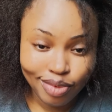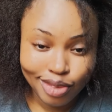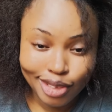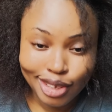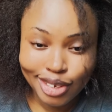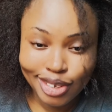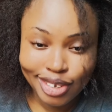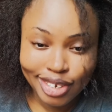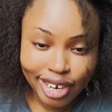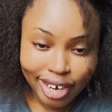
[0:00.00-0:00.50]

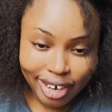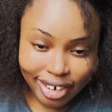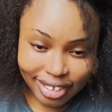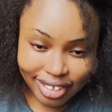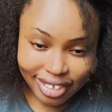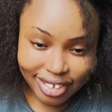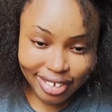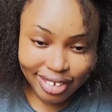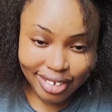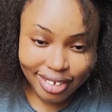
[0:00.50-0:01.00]
the
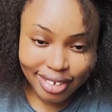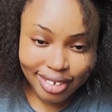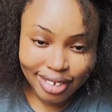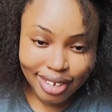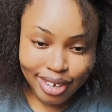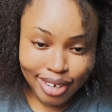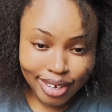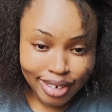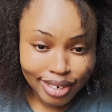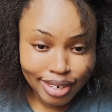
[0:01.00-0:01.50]
skirts,
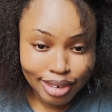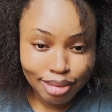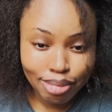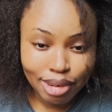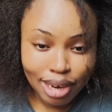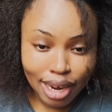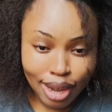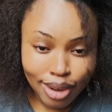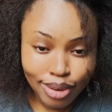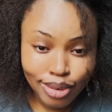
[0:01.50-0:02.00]
the
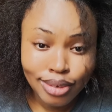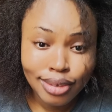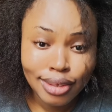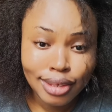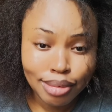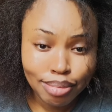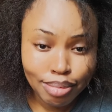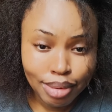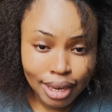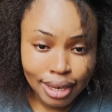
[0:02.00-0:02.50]
blouse,
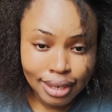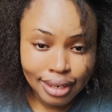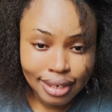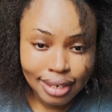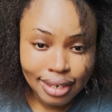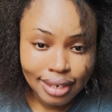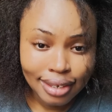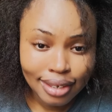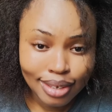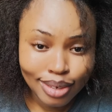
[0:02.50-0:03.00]
the
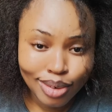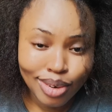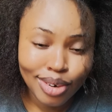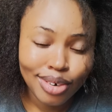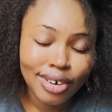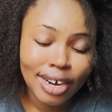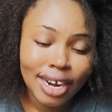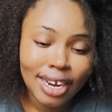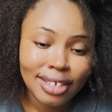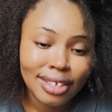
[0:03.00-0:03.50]
basics, all
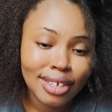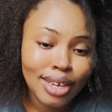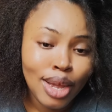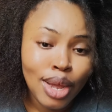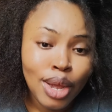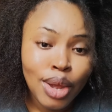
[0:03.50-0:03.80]
right?